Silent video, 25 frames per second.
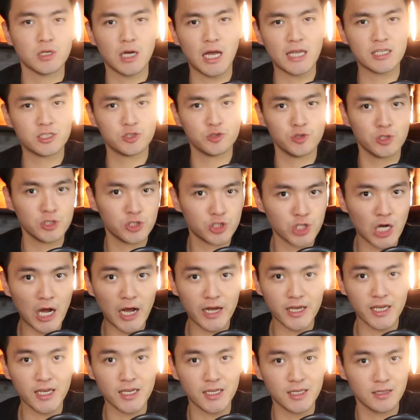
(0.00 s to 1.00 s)
as you're
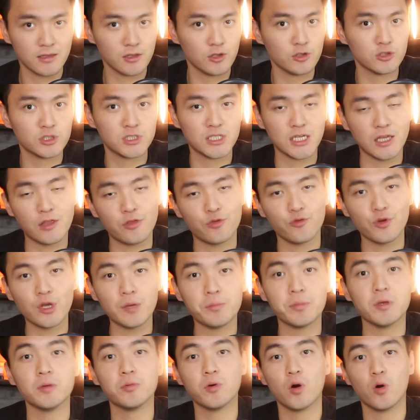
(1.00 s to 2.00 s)
jogging and you see 3
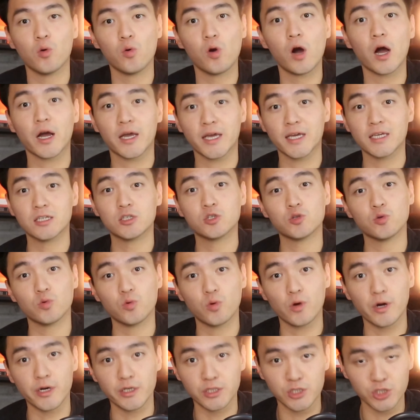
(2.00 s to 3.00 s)
people walking
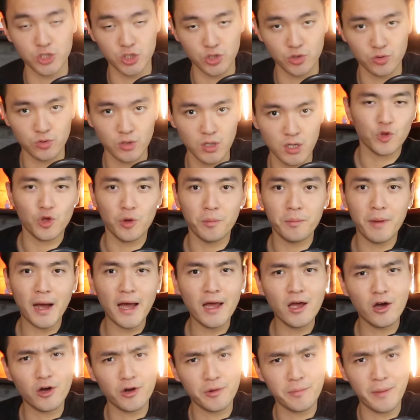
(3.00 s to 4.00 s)
towards you, your
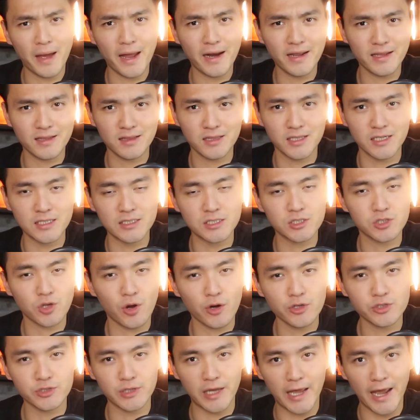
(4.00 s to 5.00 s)
mind automatically
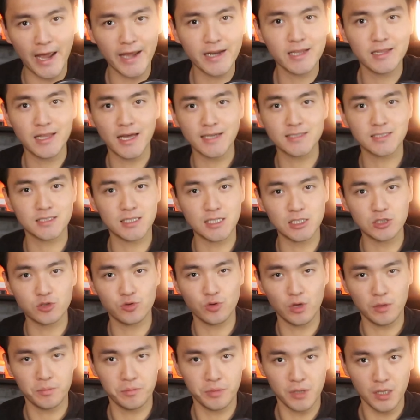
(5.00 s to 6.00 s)
starts to analyze these
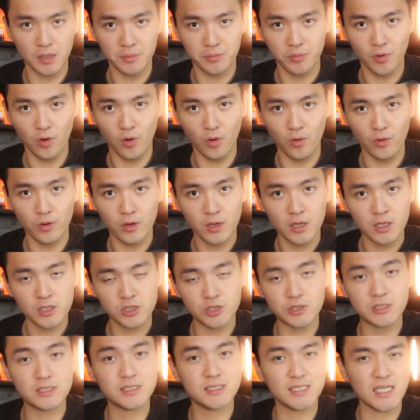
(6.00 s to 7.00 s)
3 people
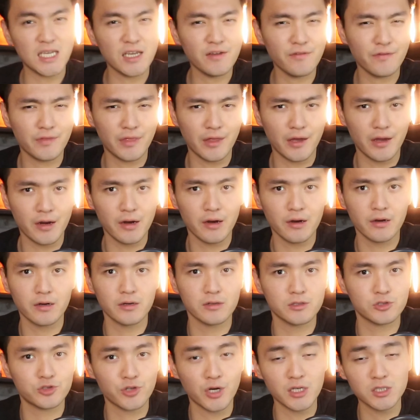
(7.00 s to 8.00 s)
to see if
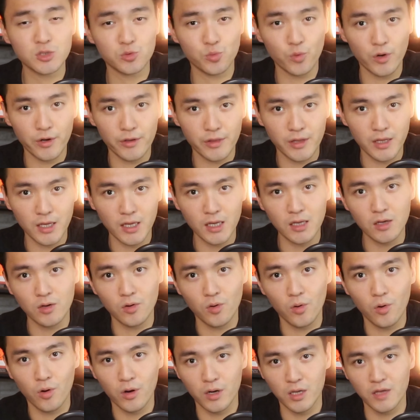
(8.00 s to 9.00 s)
they're trustworthy
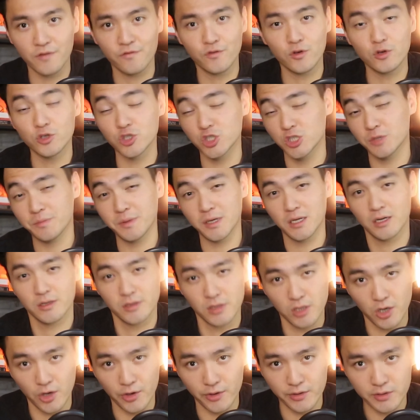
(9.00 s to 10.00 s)
or if you should be
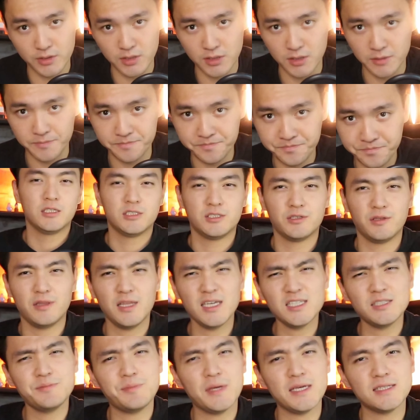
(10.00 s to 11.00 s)
alert. So
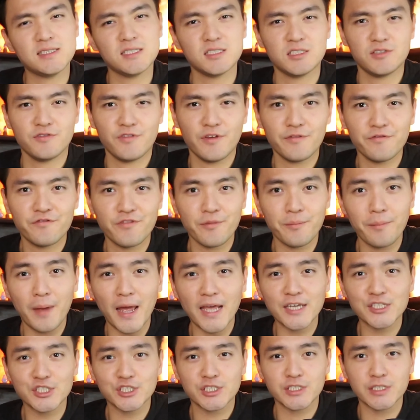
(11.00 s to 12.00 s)
these pieces of
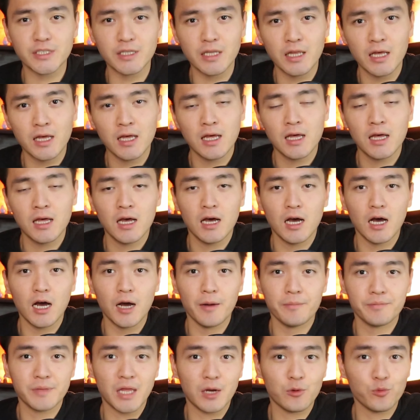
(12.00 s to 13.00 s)
information
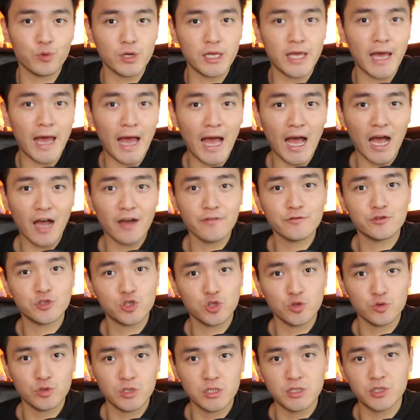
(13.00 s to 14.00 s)
that we have
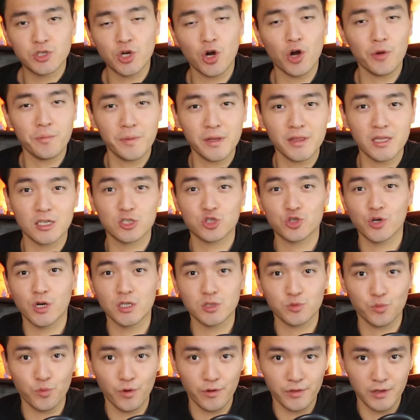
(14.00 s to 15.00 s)
to determine the
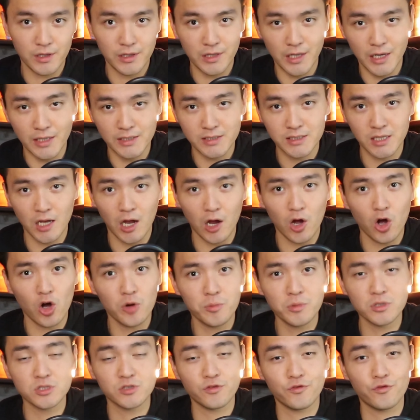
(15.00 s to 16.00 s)
trustworthiness are
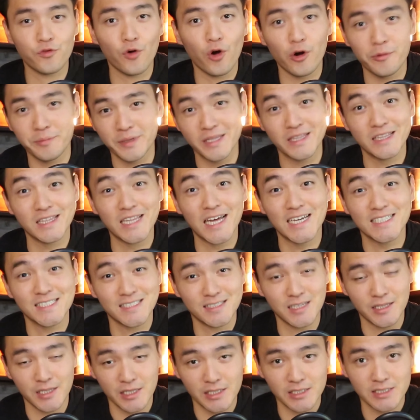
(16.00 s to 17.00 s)
almost formed in less
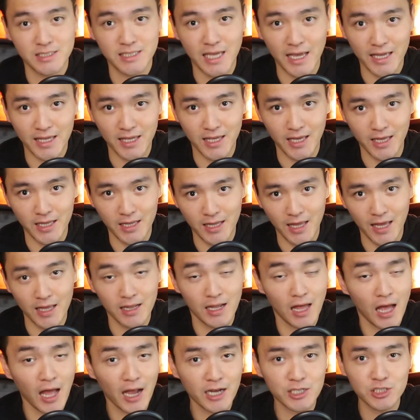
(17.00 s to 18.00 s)
than a second,
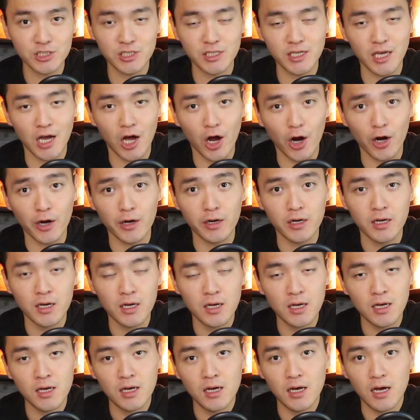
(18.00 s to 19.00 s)
and actually are
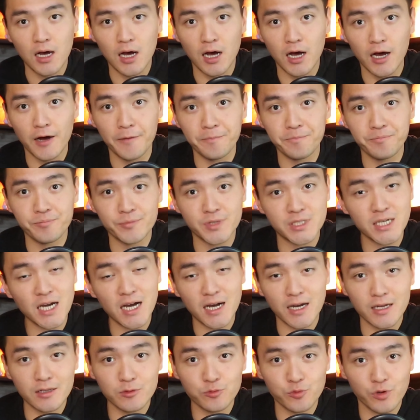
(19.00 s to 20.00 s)

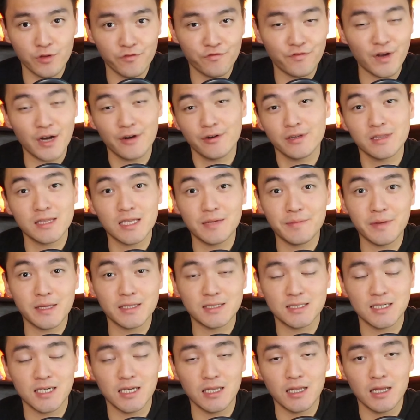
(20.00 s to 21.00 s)
done with very
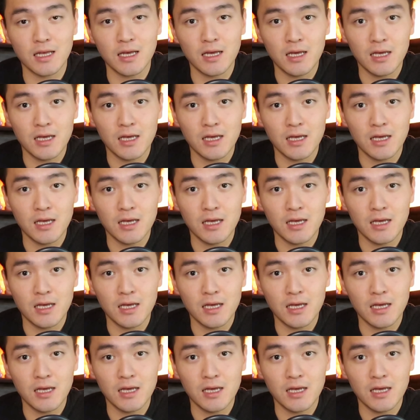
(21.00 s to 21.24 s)
limited